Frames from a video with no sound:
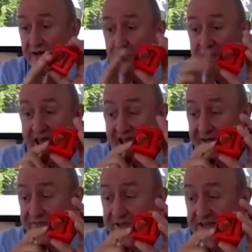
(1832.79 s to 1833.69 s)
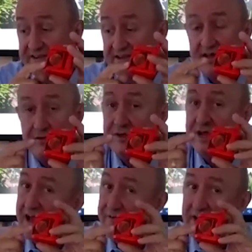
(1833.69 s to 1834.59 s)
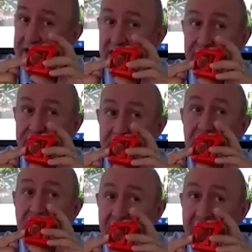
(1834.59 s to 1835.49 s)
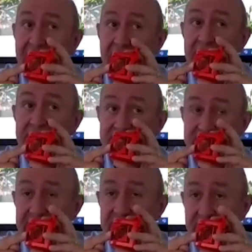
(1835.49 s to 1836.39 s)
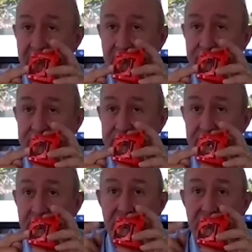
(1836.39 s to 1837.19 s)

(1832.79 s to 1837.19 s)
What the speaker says: we have a very high standard on our prisms.